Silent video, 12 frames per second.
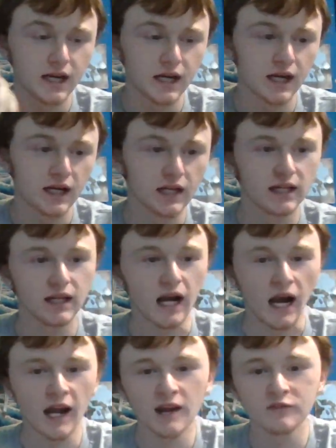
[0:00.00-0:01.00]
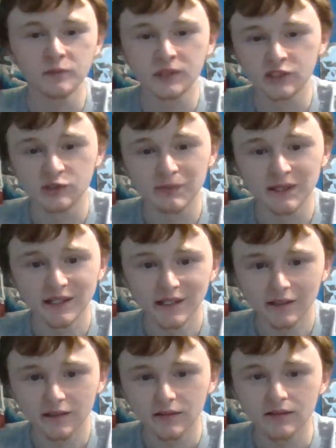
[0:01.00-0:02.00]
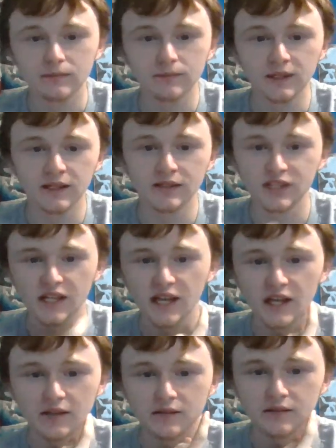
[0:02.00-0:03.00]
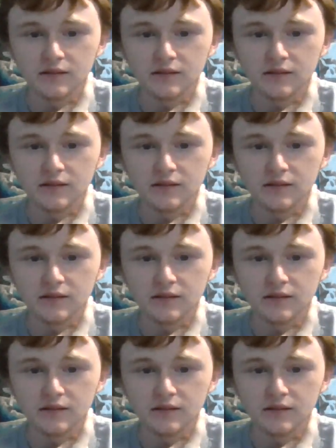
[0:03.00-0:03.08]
I haven't been speaking because I had